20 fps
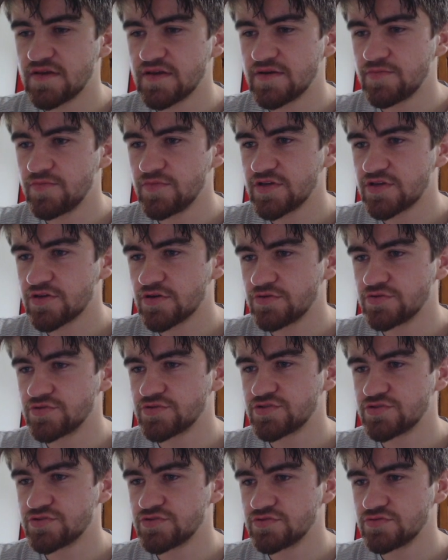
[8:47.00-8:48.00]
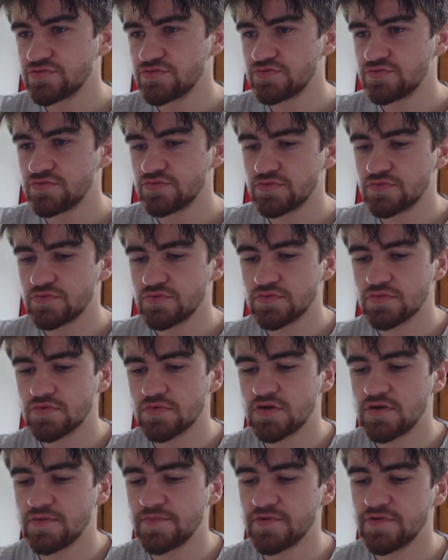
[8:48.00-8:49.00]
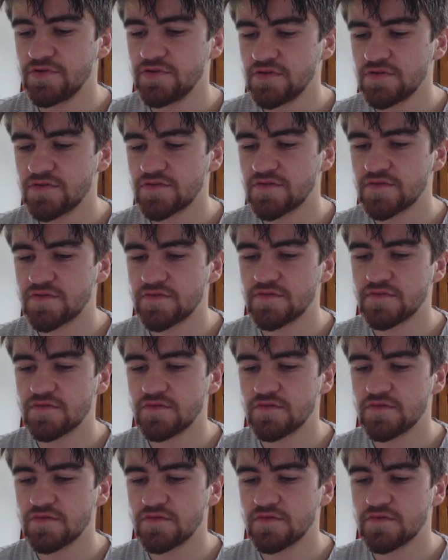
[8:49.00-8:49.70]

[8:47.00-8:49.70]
and we go to Roberts,